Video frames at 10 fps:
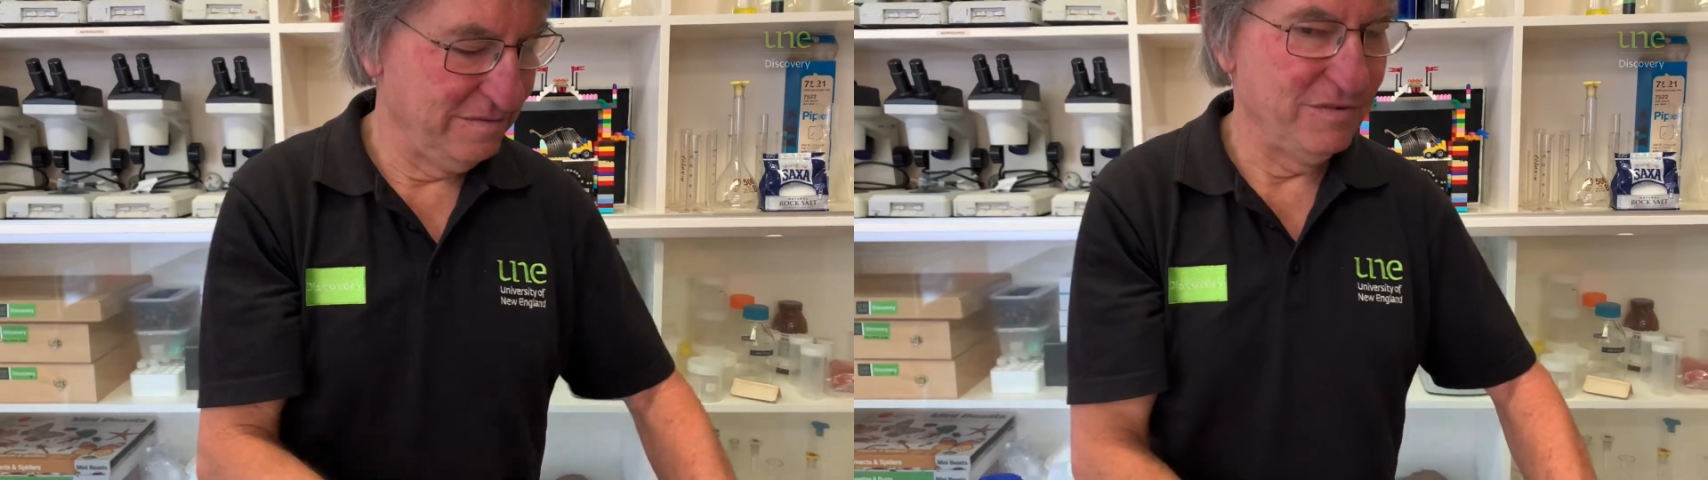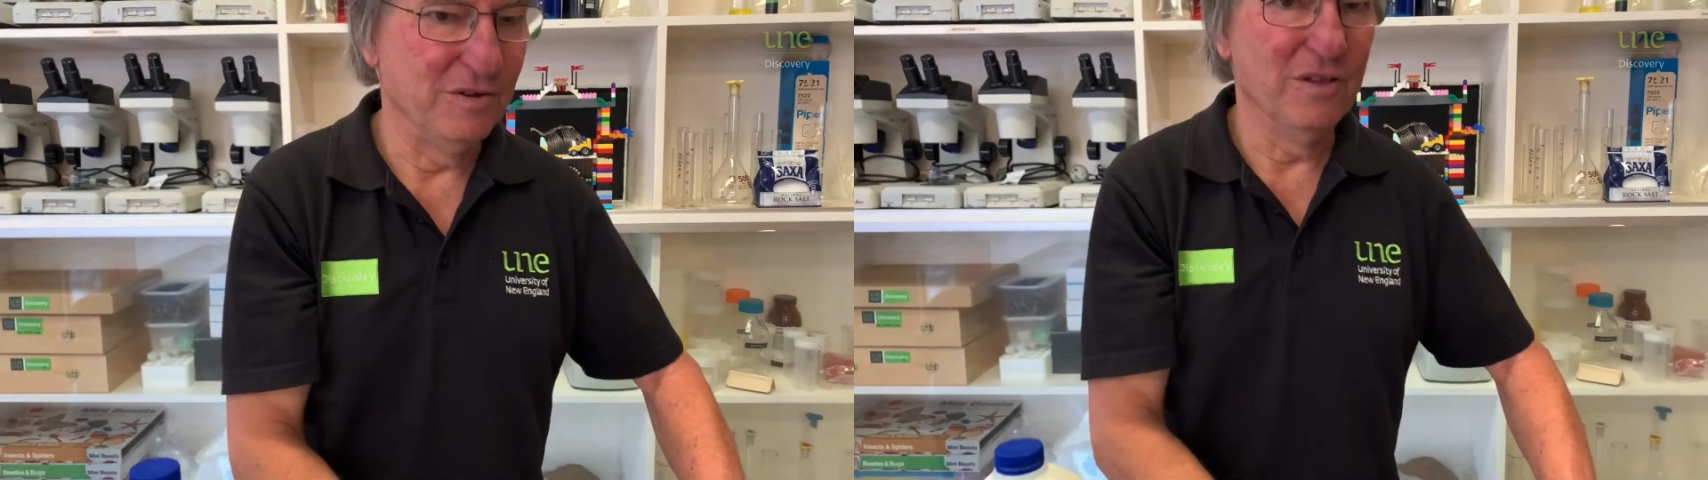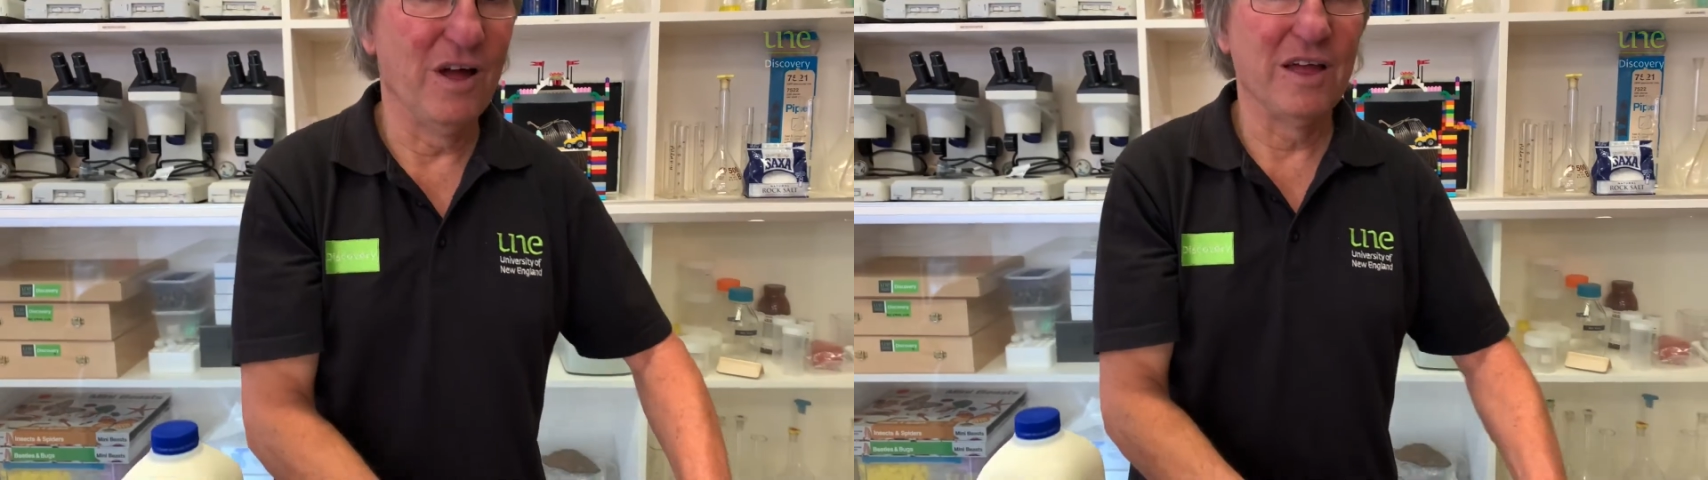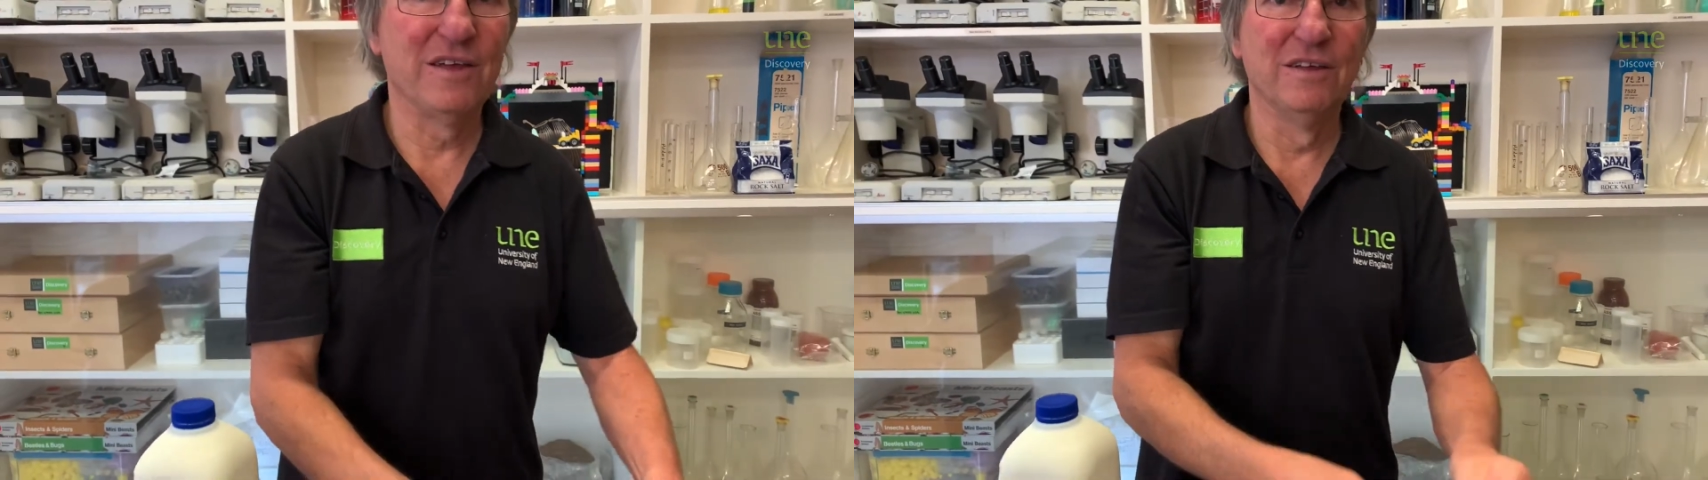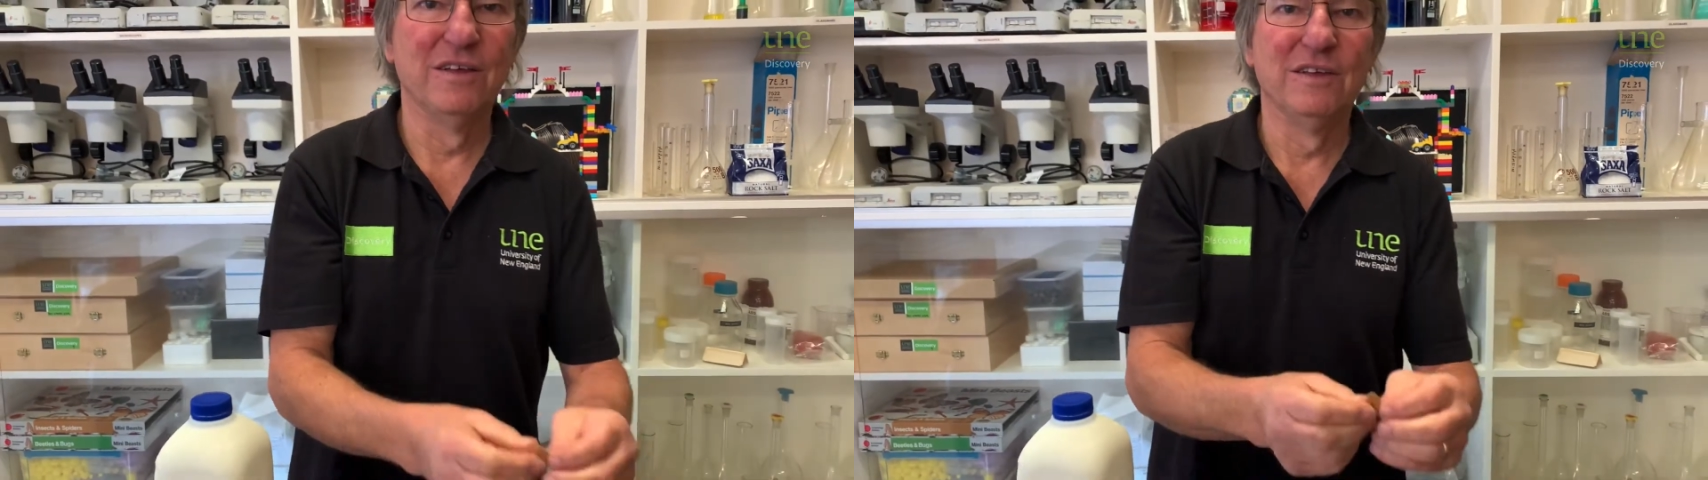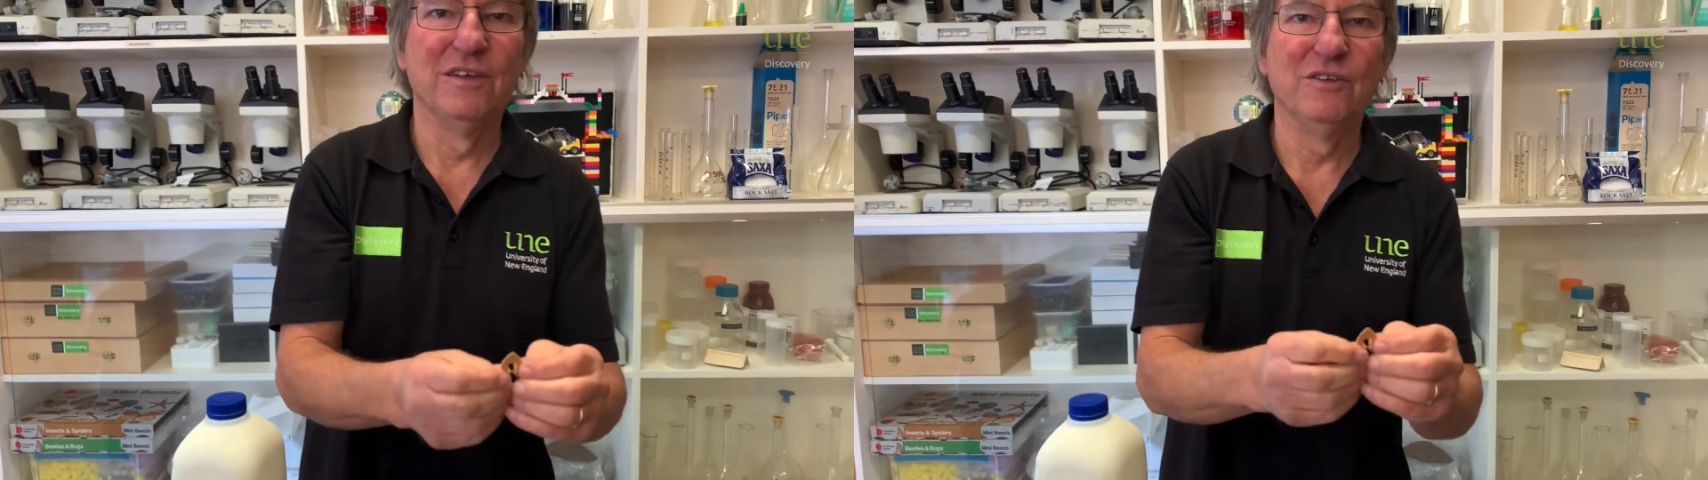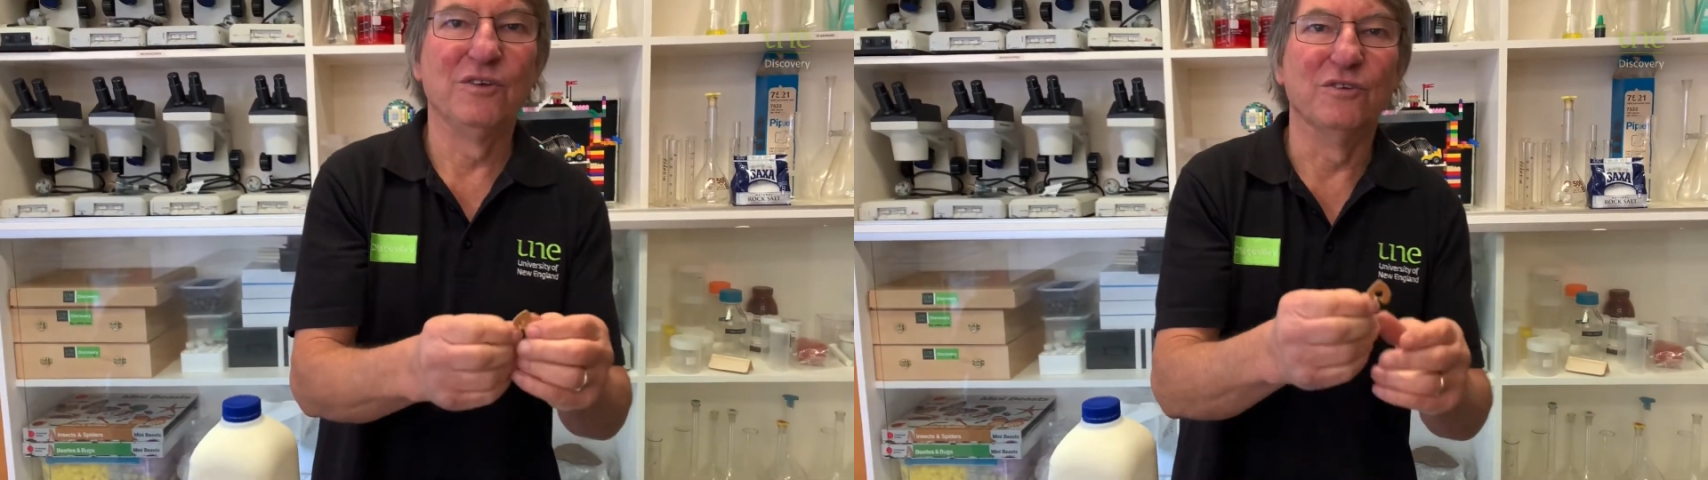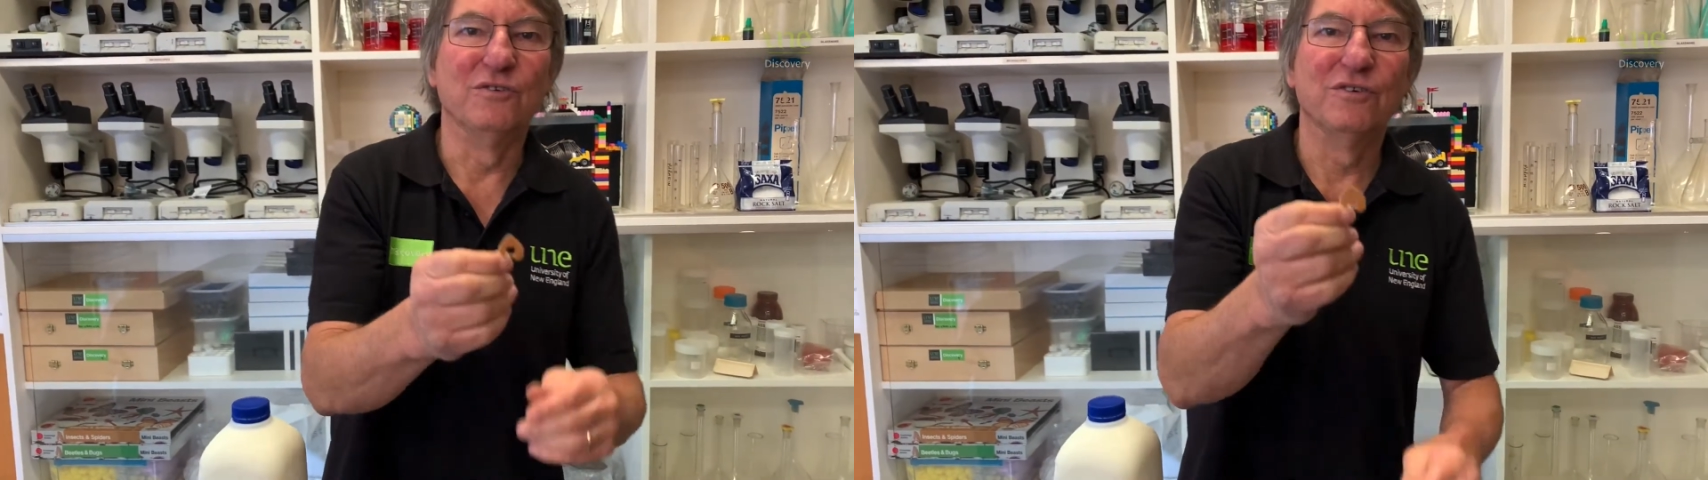if you like, you
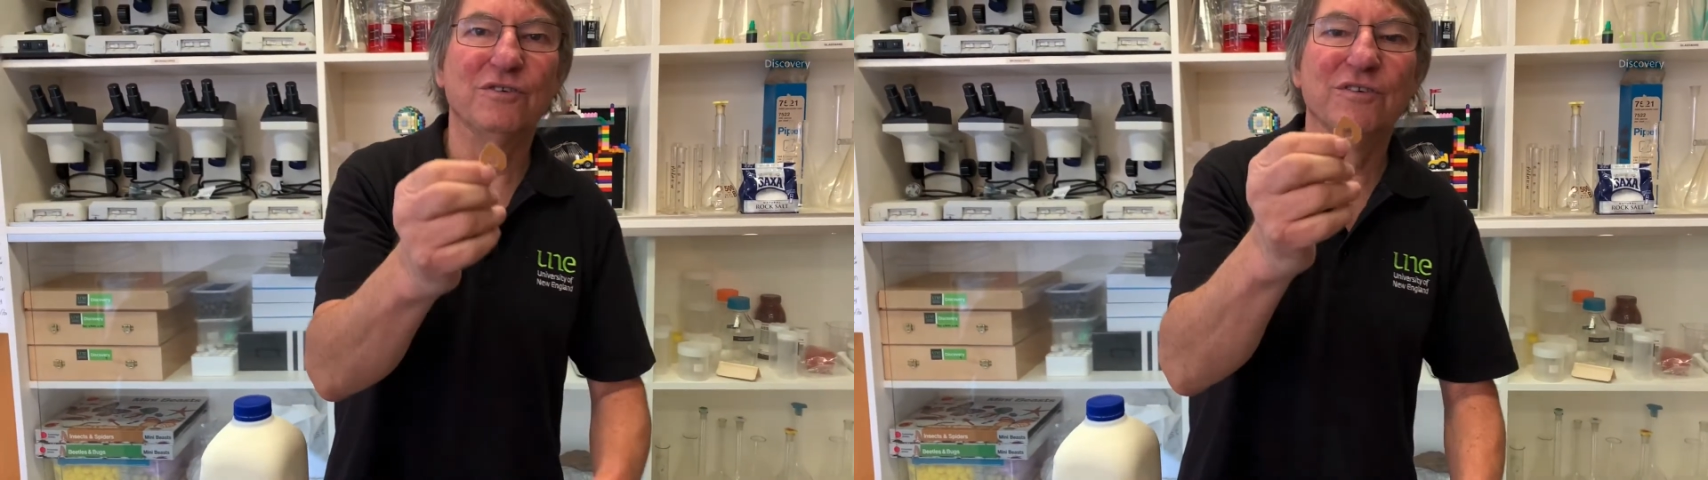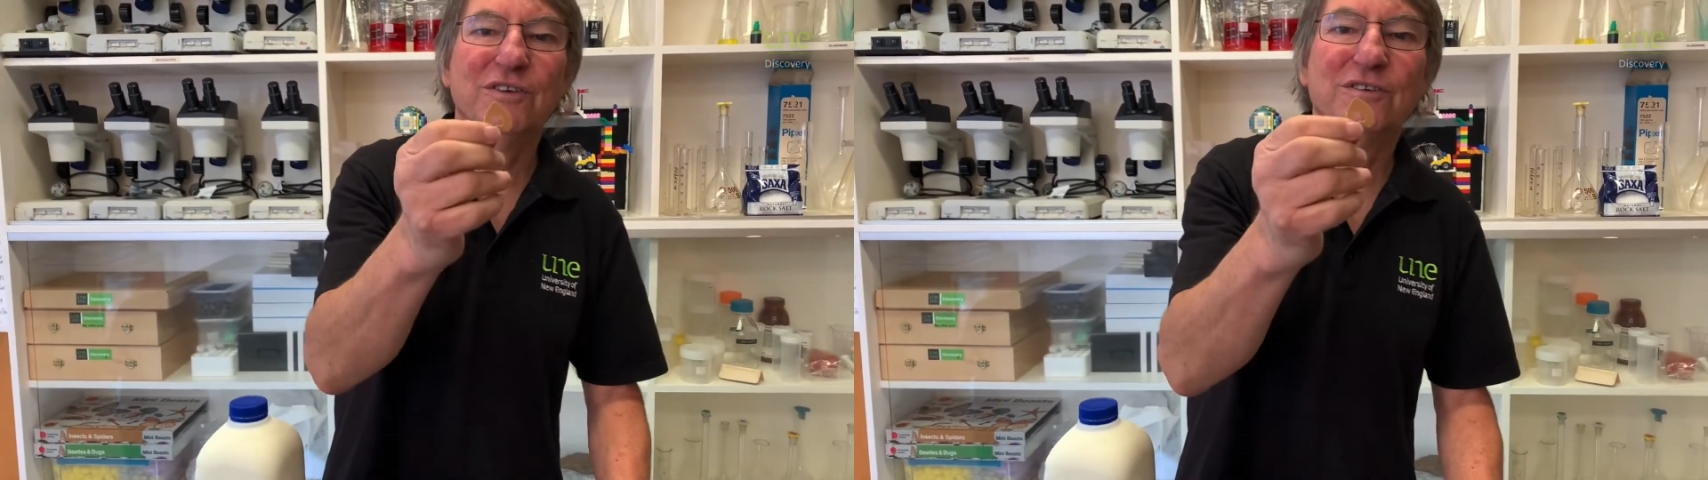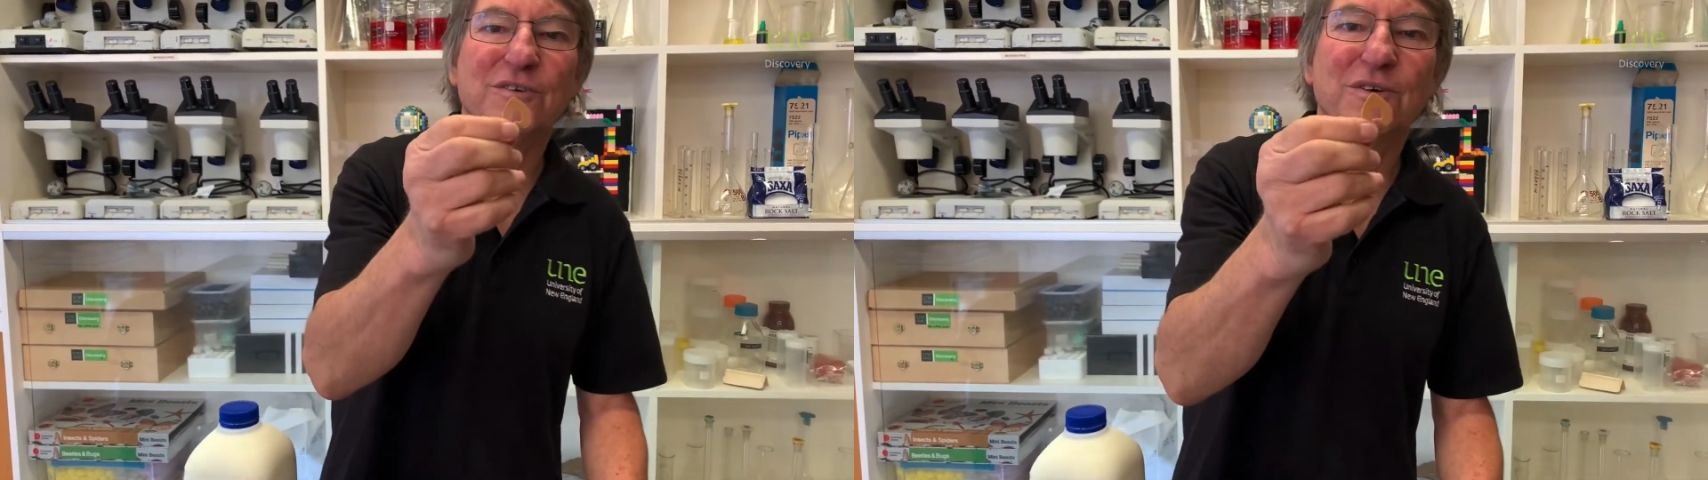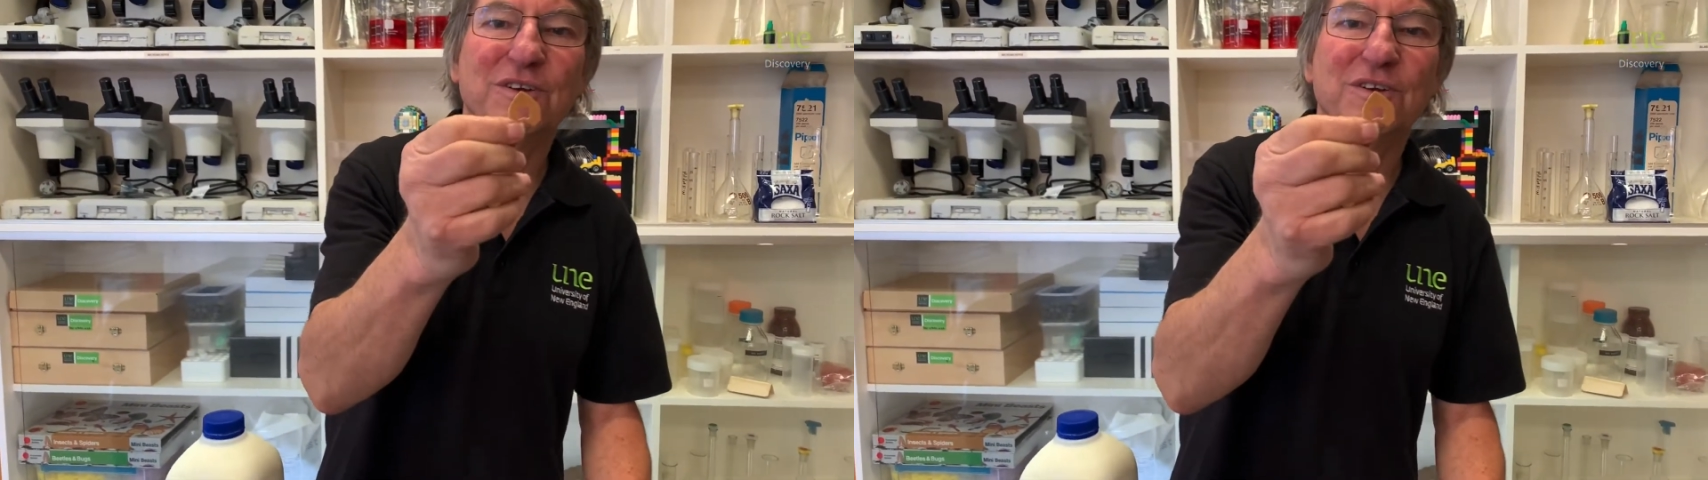can turn it into a